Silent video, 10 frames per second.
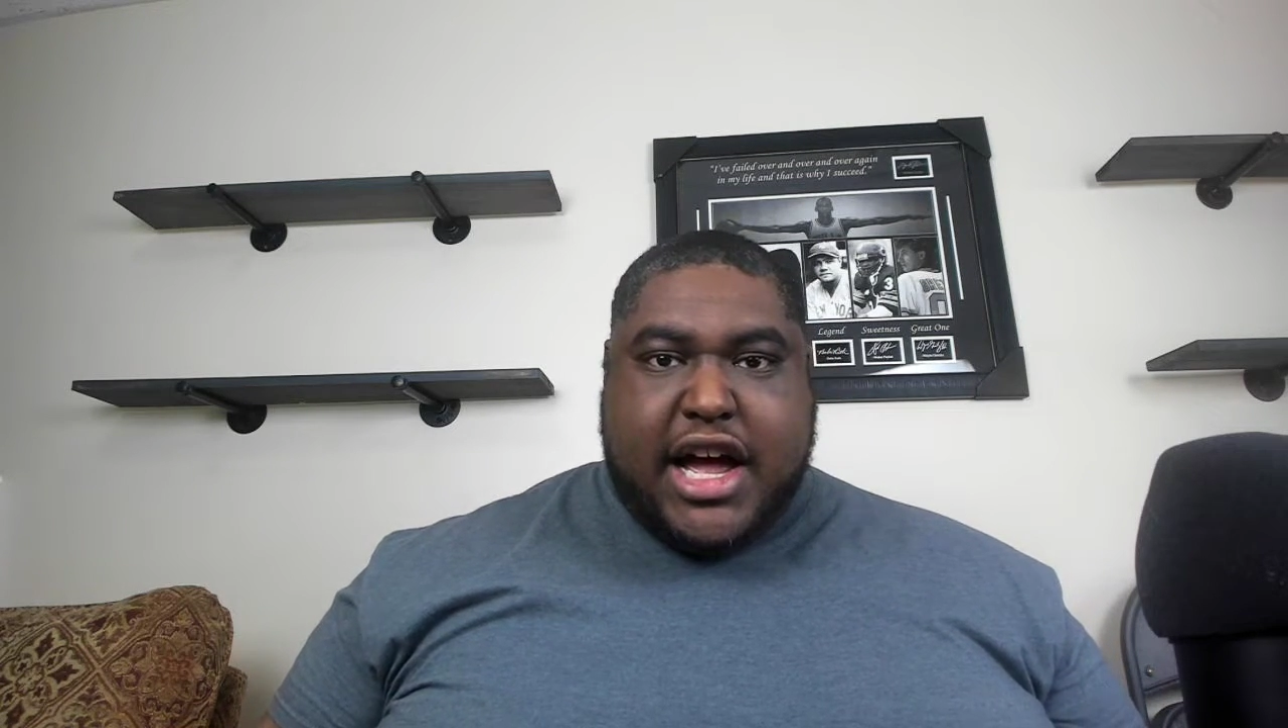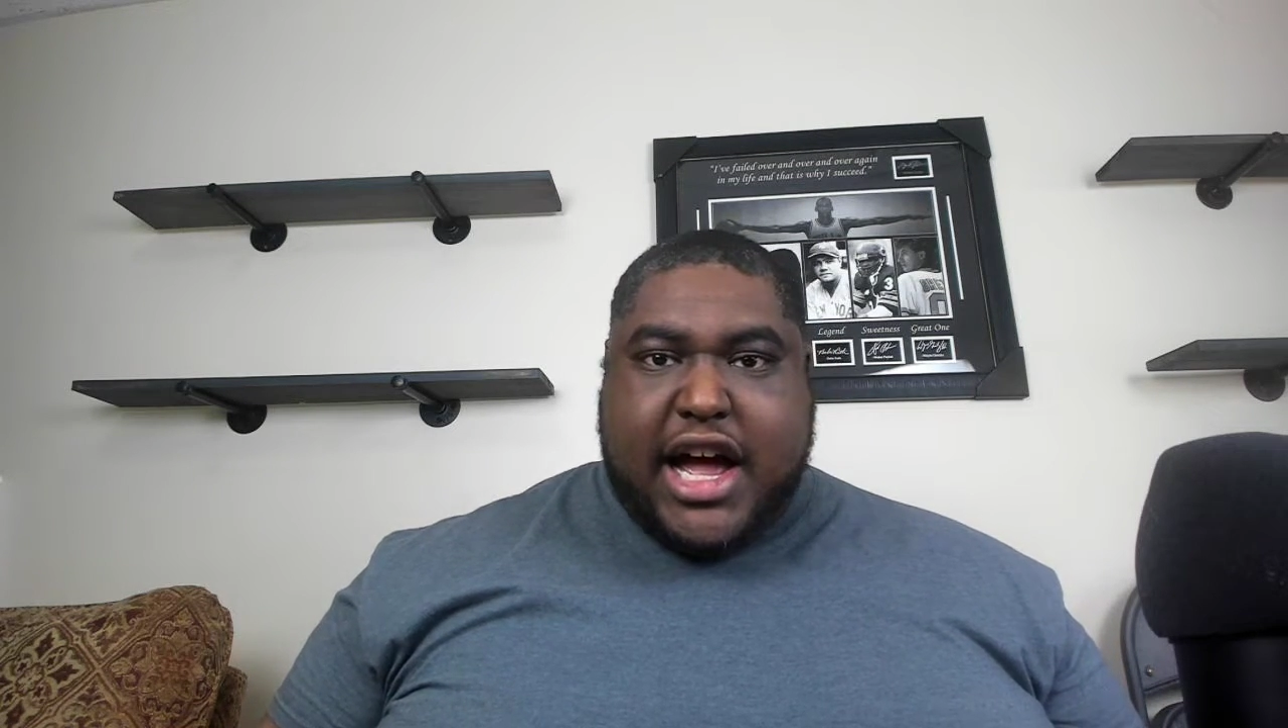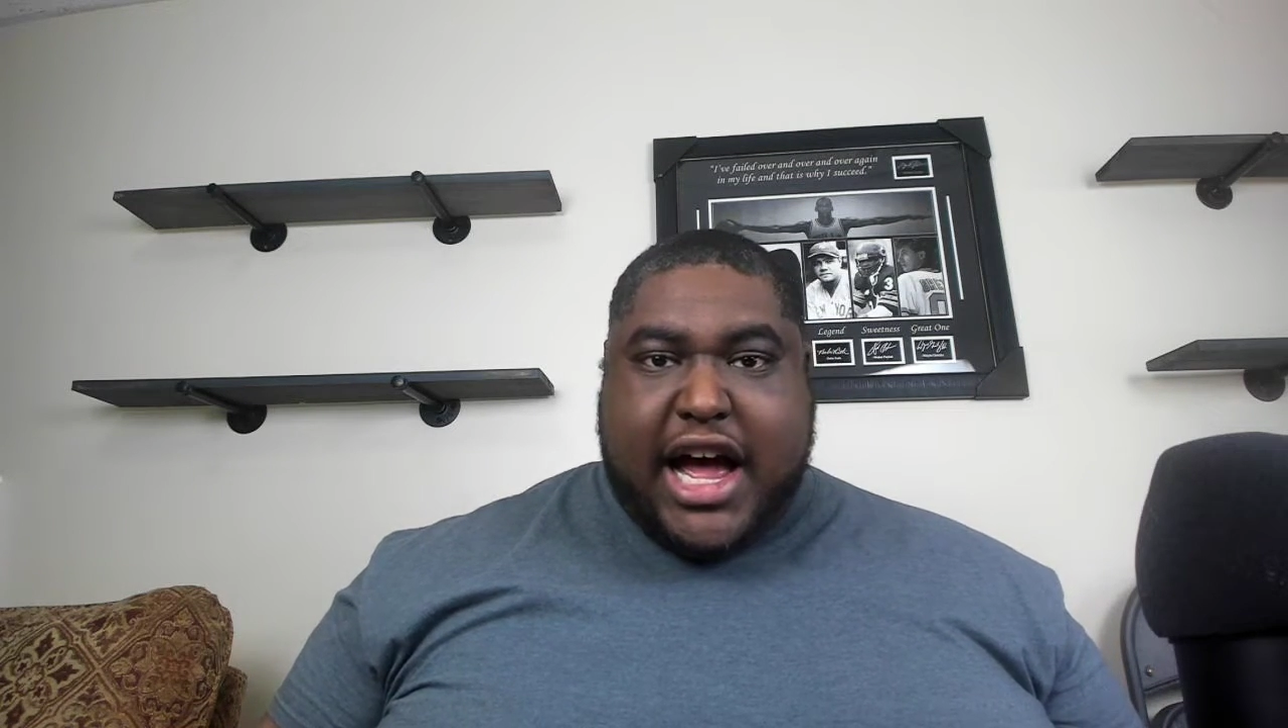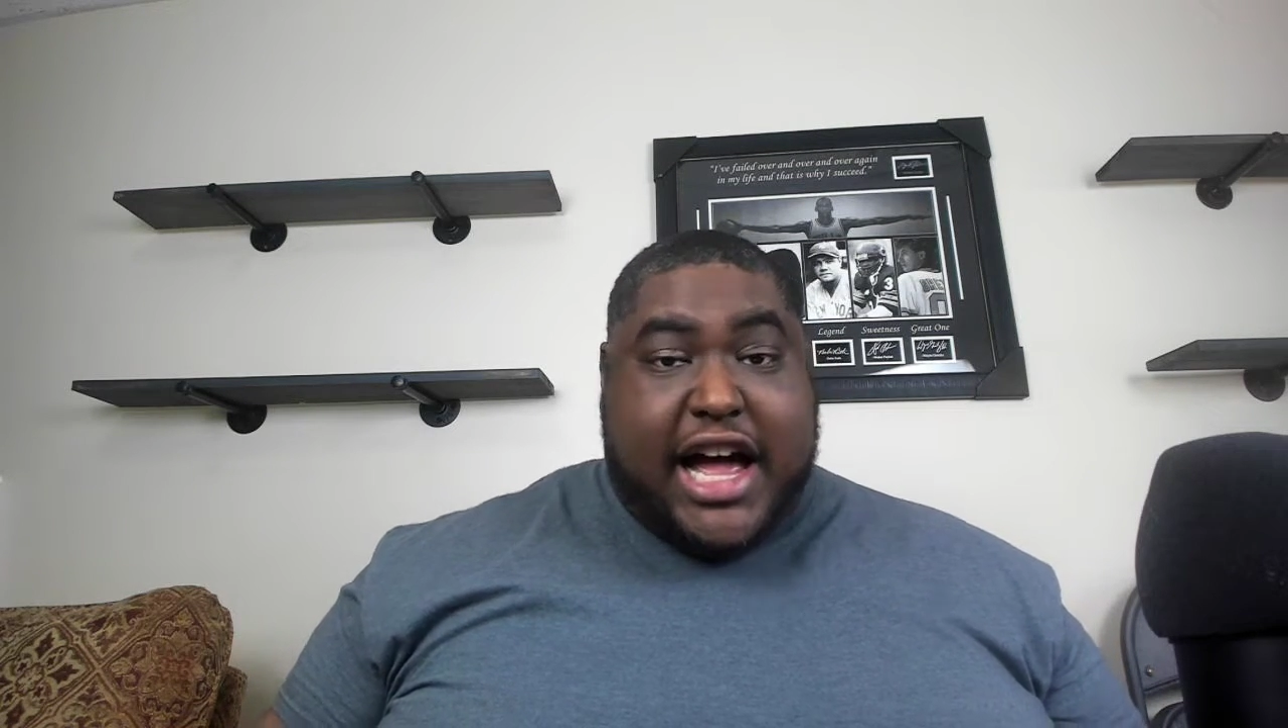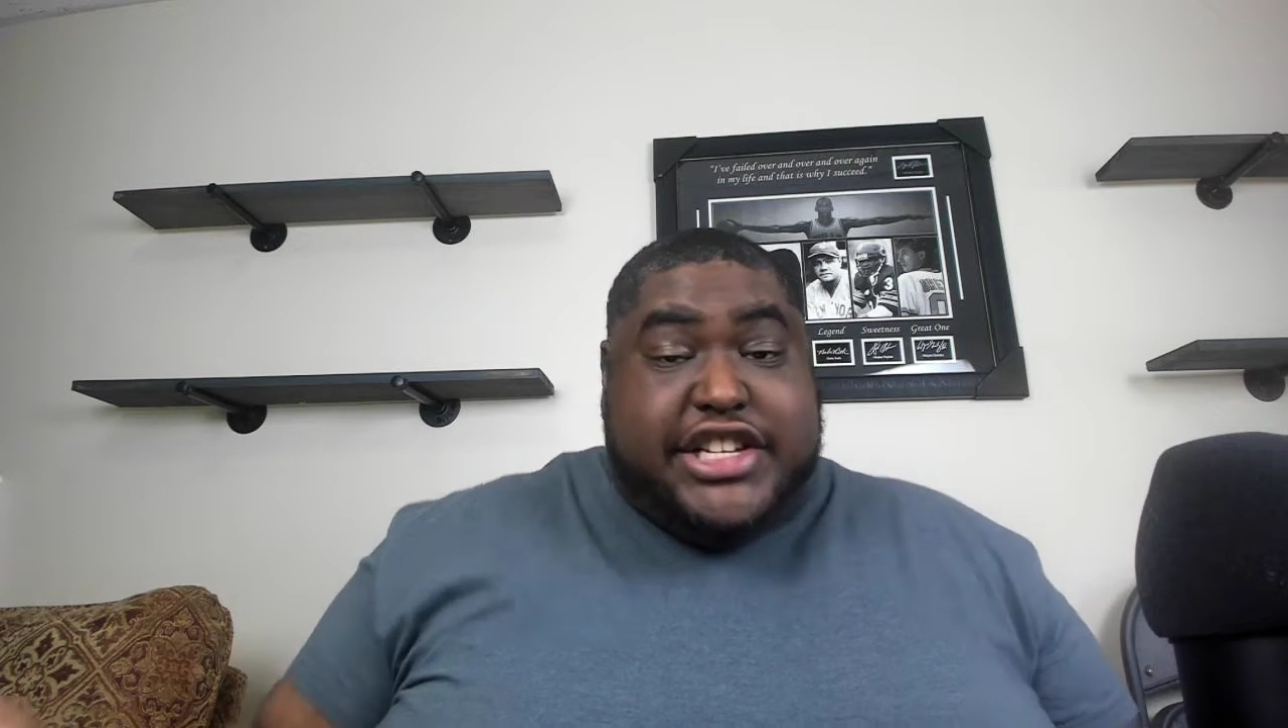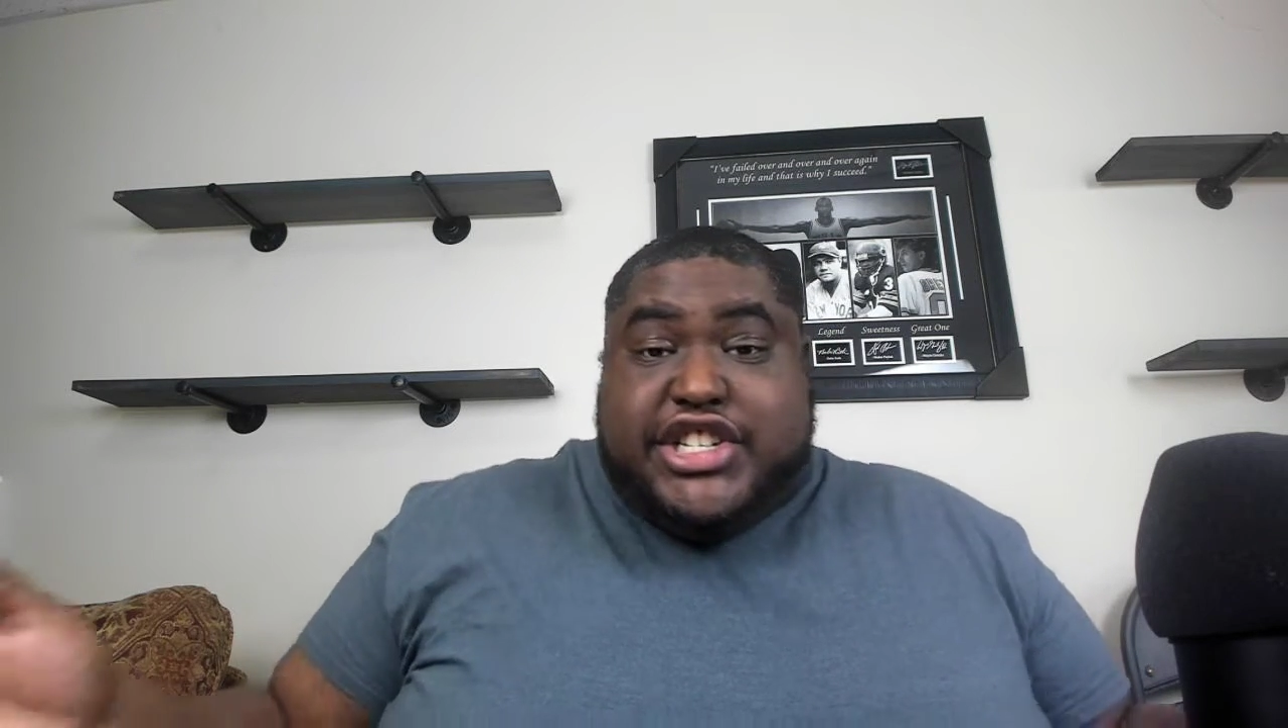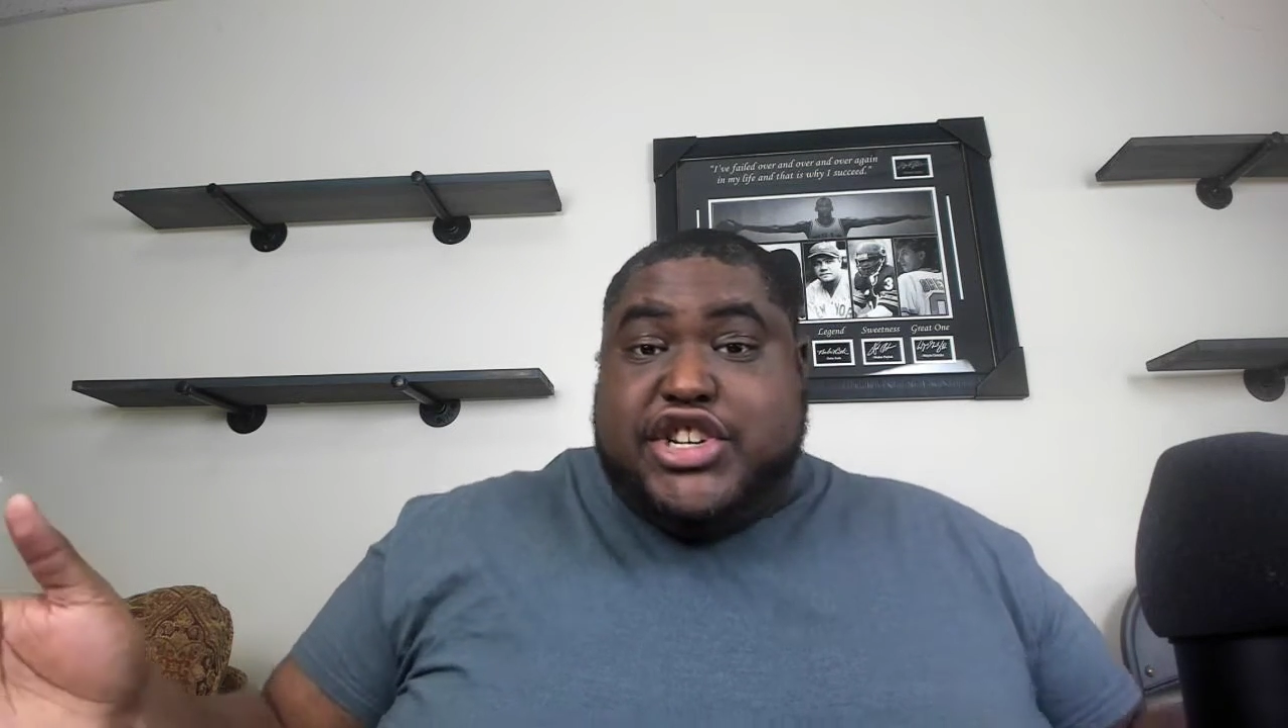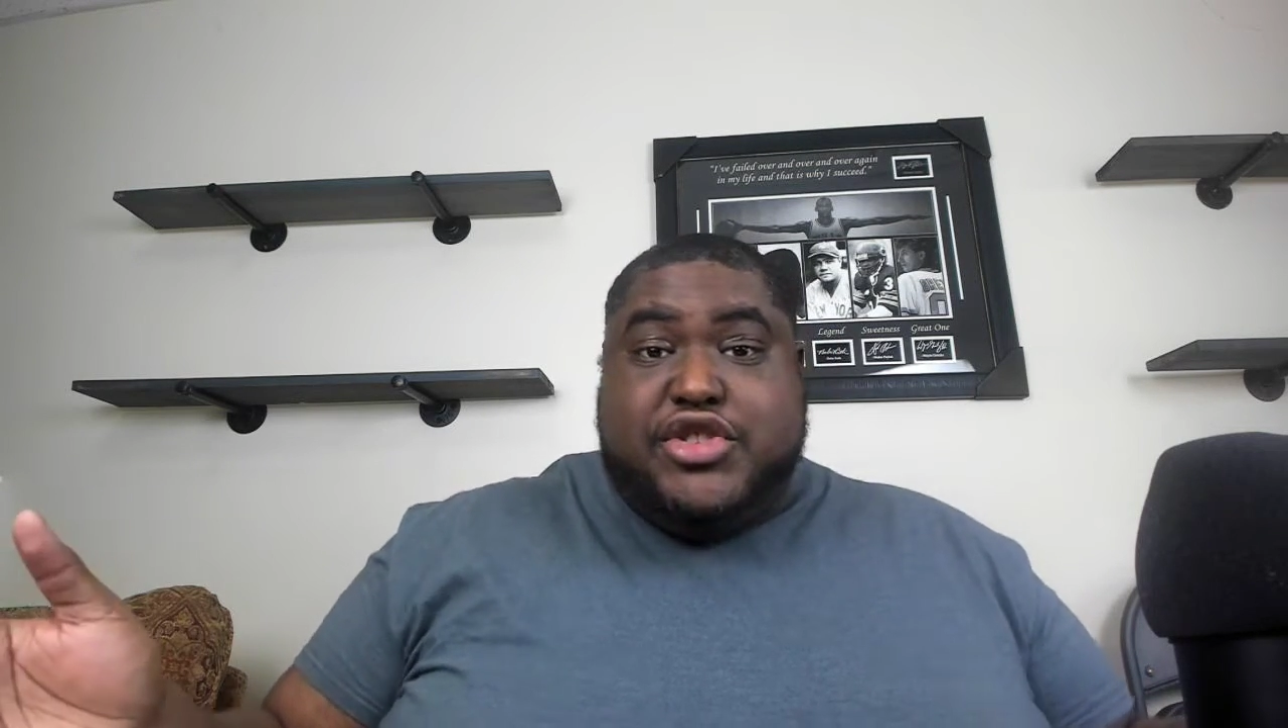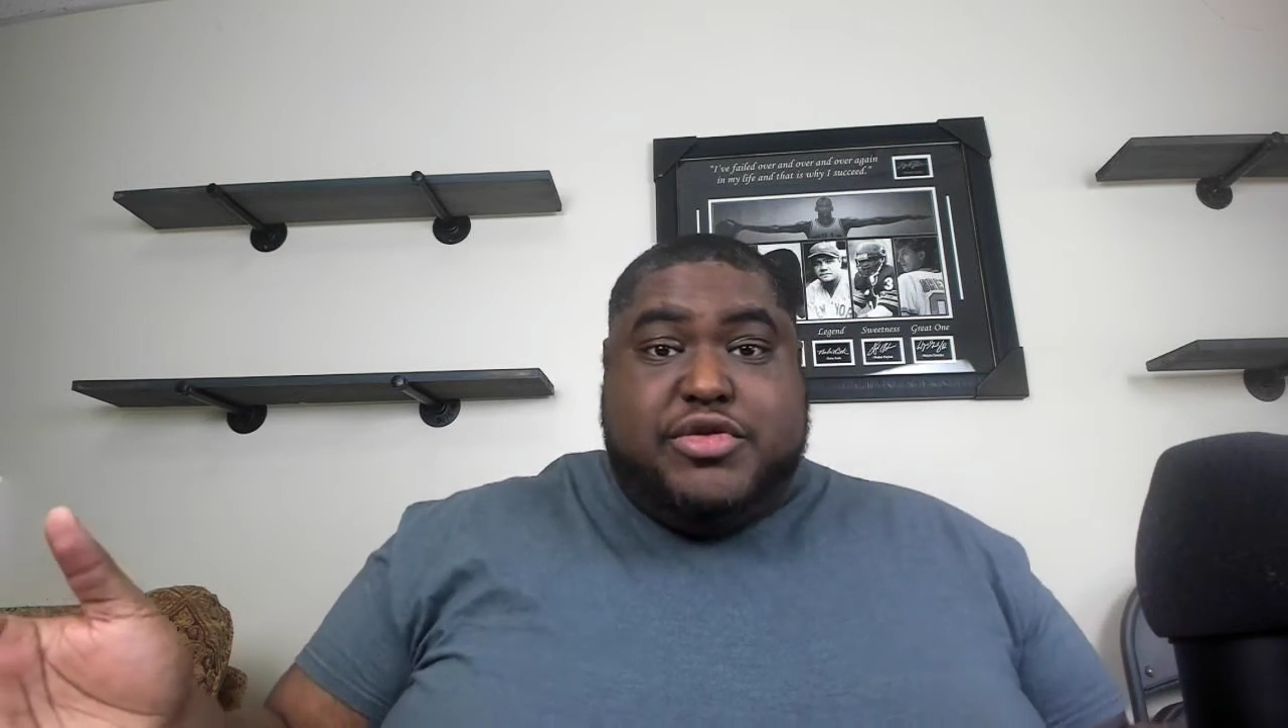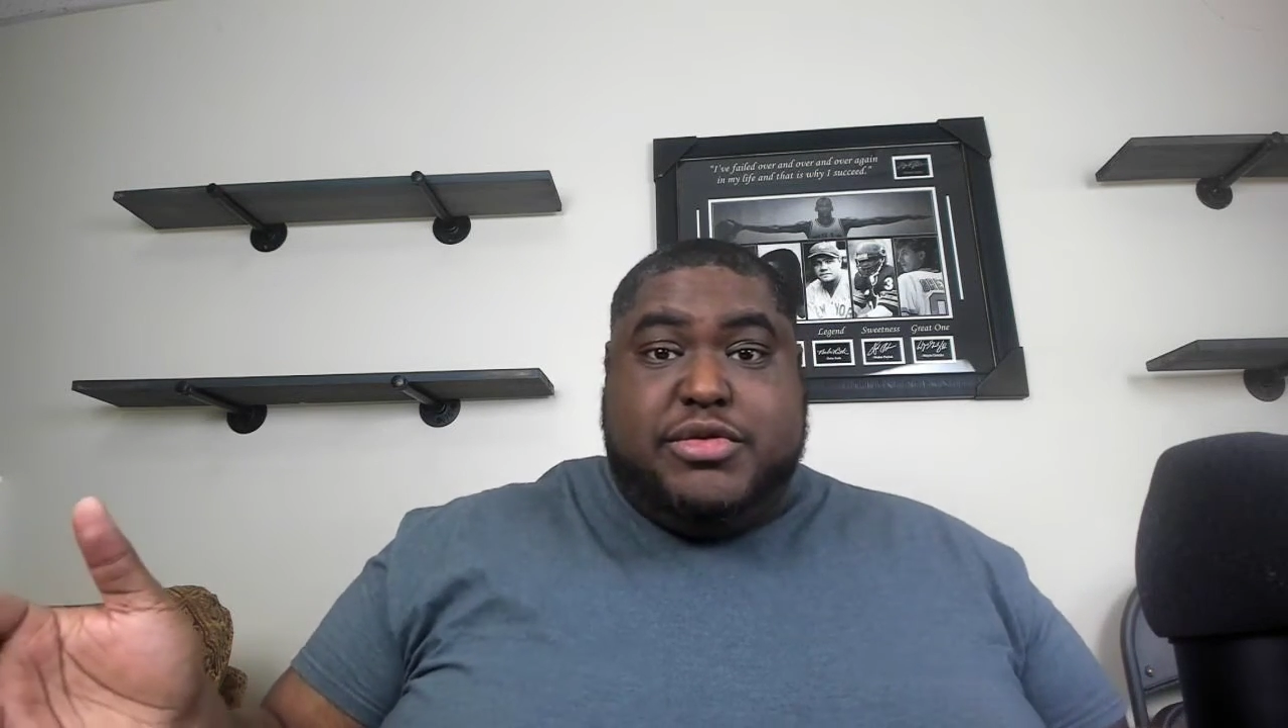I just
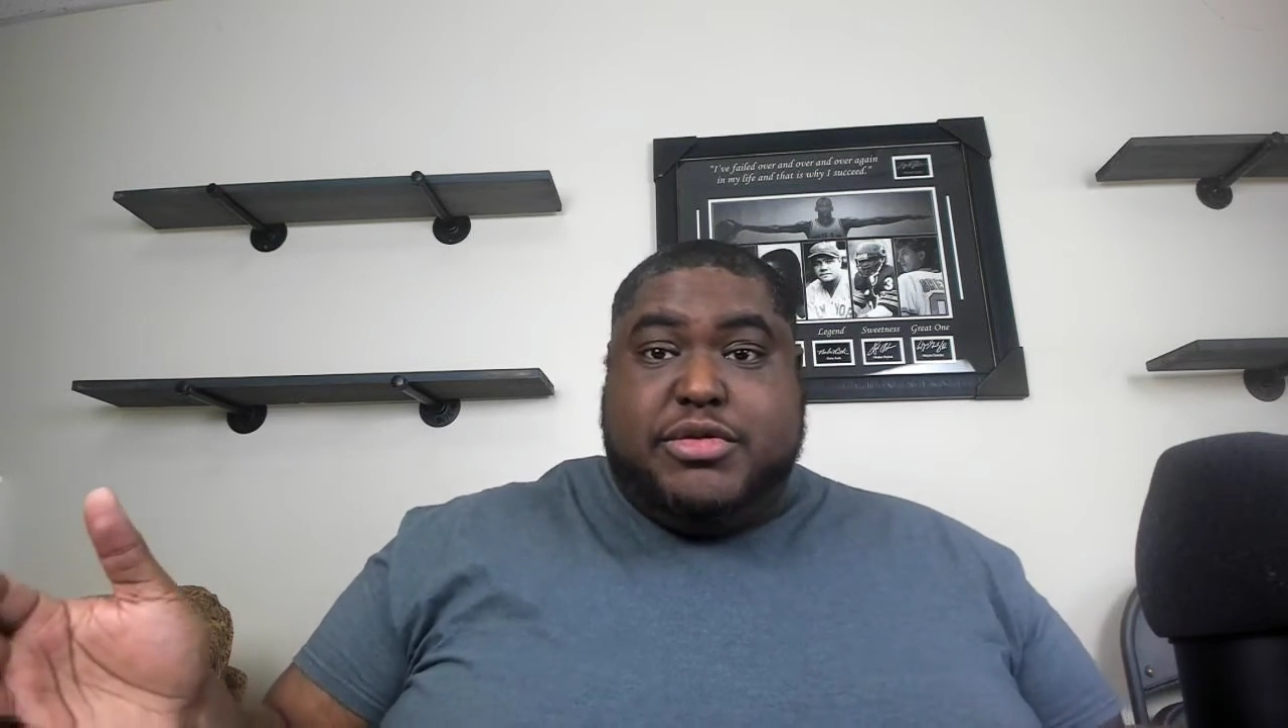knew